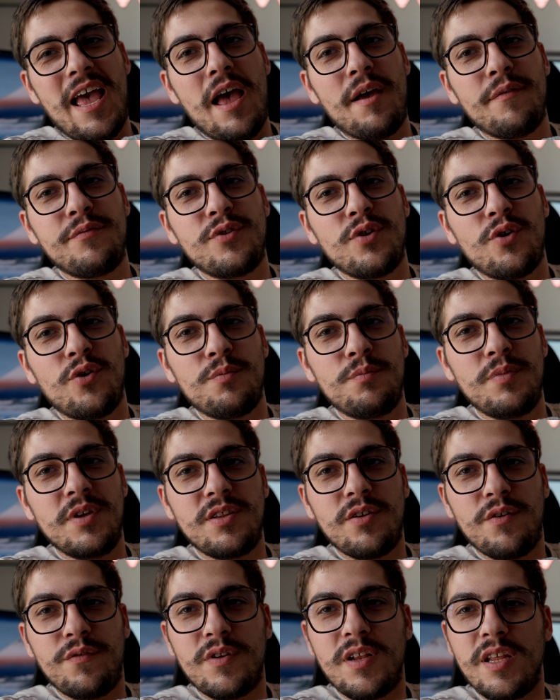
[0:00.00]
After a
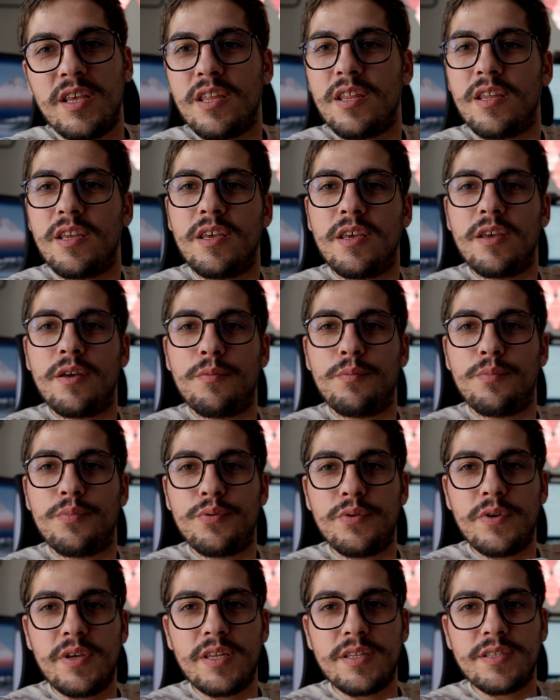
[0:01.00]
bit of cleaning up
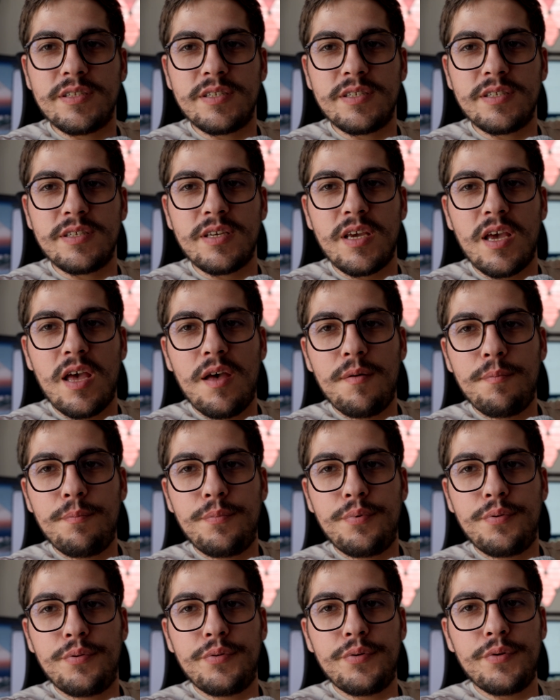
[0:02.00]
in the app,
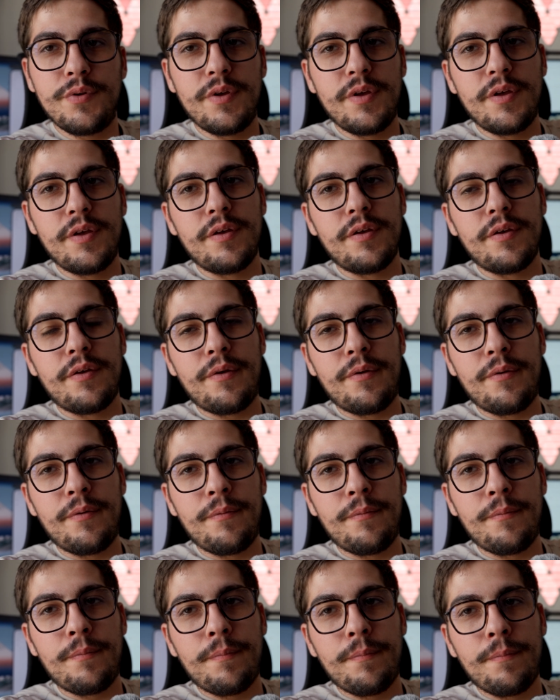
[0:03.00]

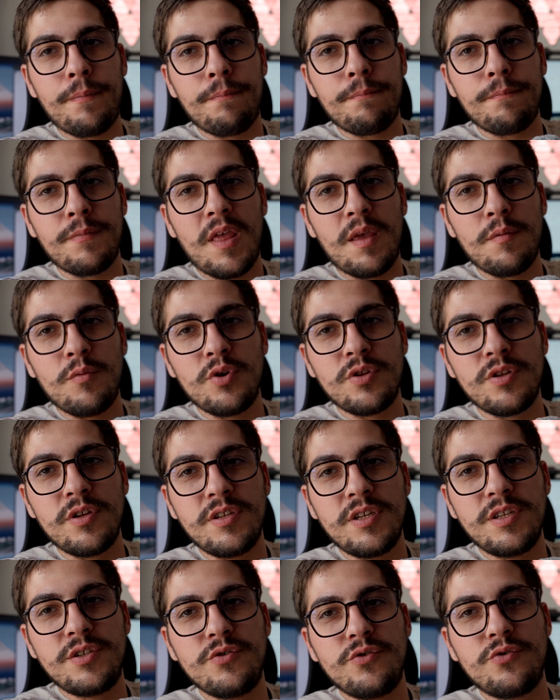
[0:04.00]
I'm gonna
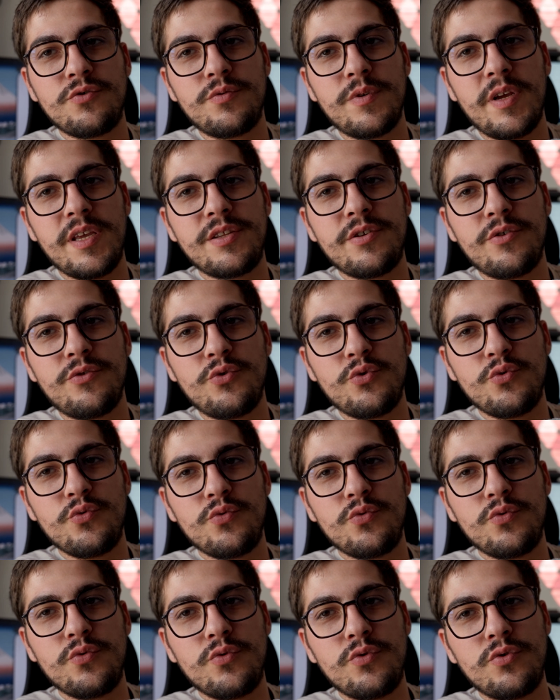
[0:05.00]
need to create a
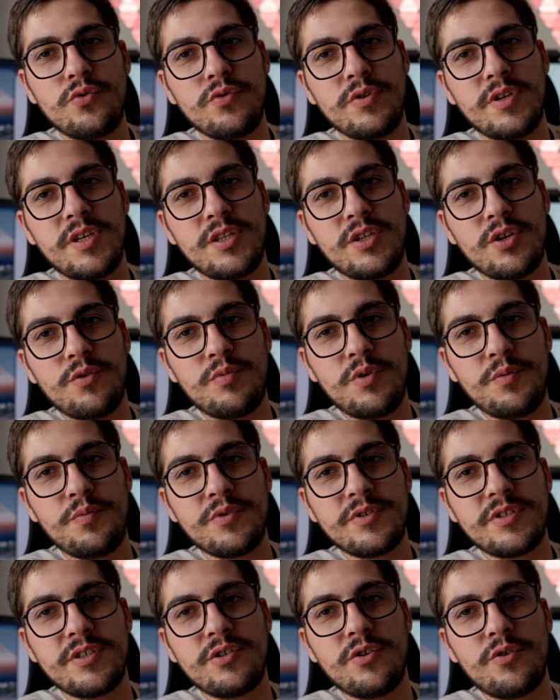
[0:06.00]
new GitHub
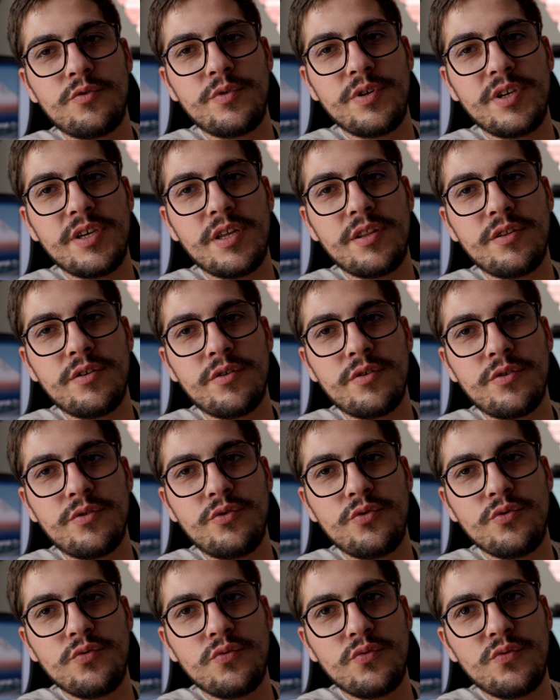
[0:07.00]
repository and a
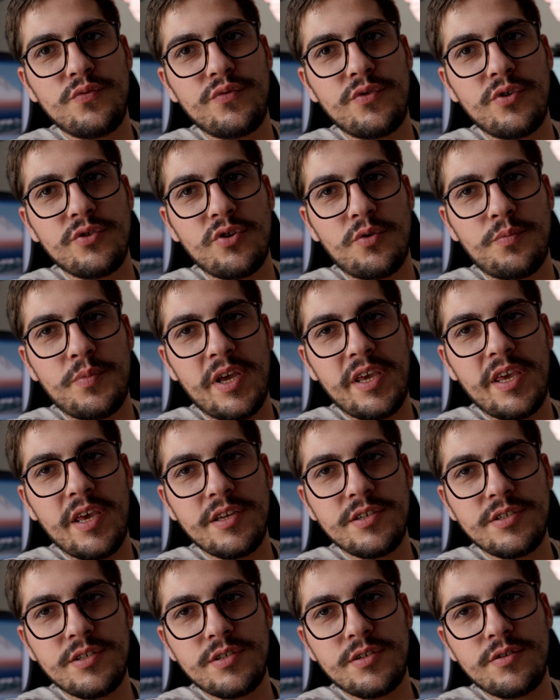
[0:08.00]
new Flutter
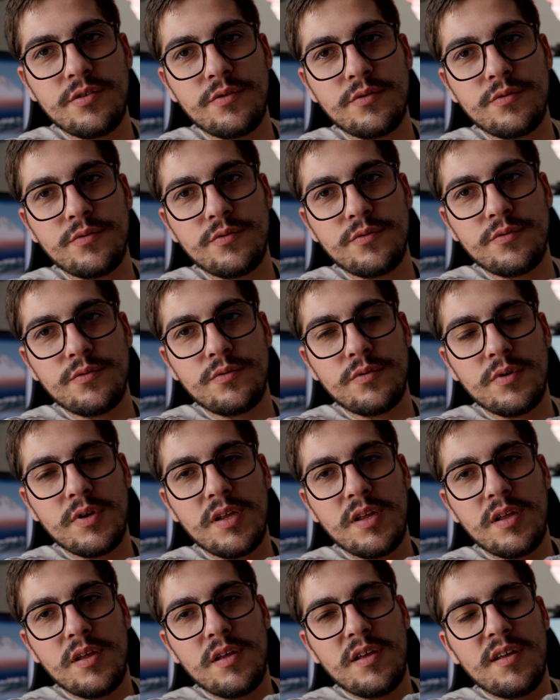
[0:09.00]
package. So,
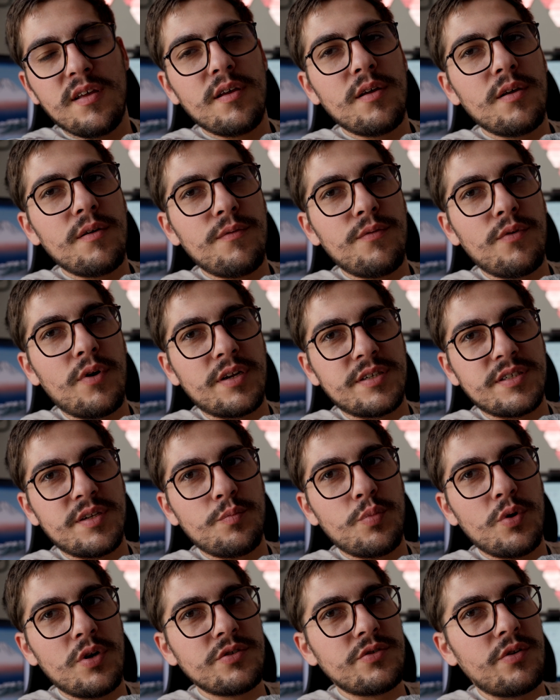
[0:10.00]
for
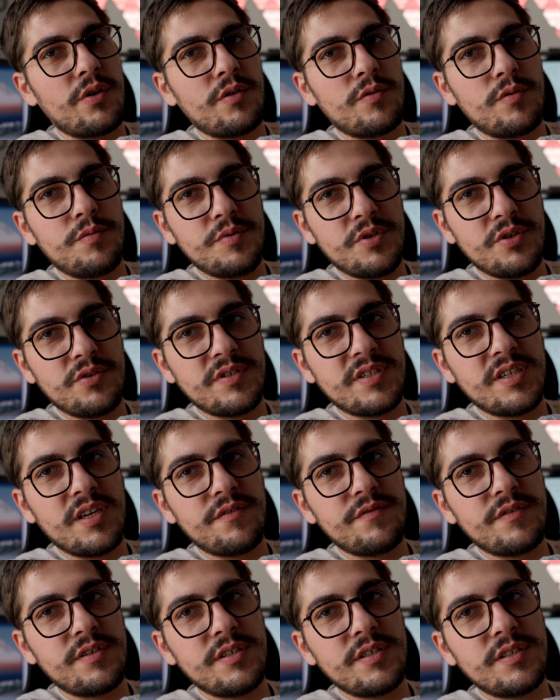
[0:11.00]
example, the encryption
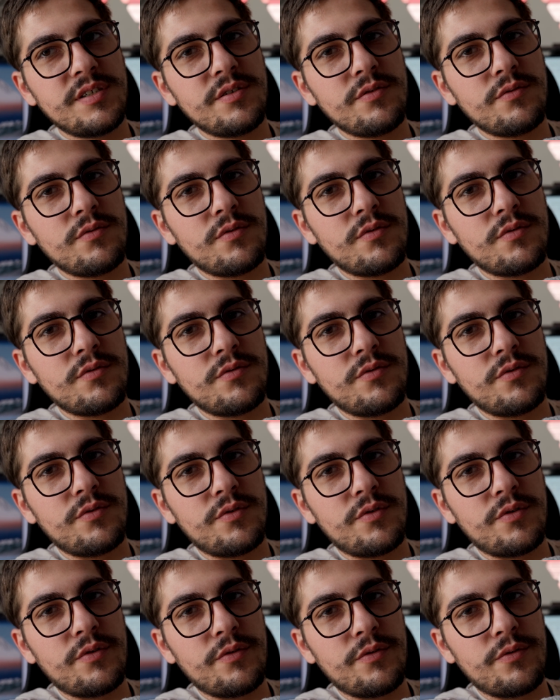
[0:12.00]
service or
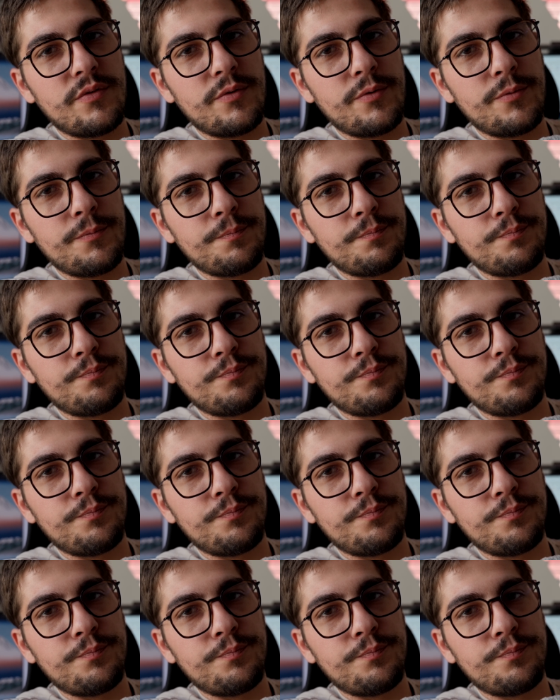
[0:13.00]
the